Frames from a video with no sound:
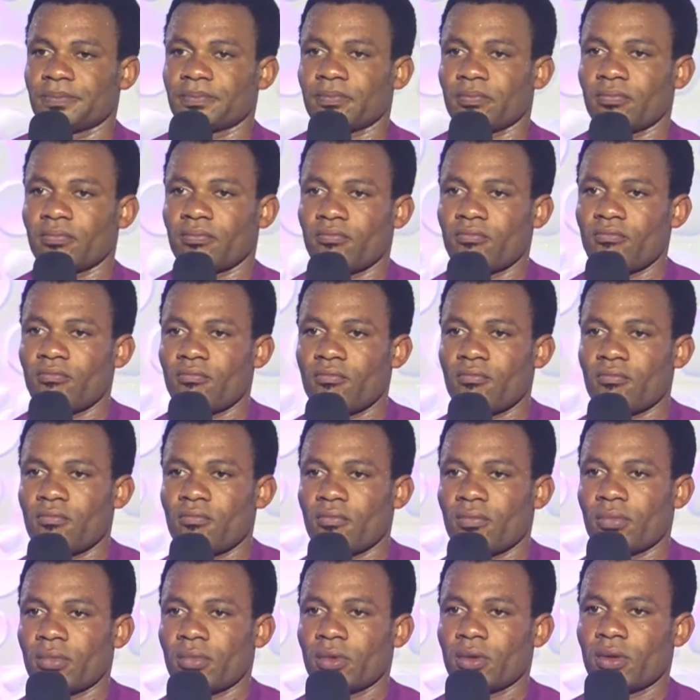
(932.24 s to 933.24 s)

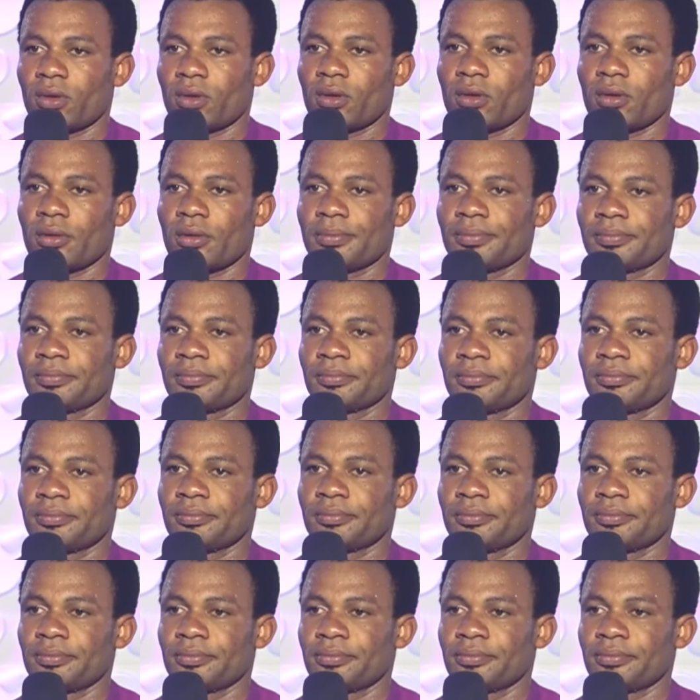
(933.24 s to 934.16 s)
Nothing is said.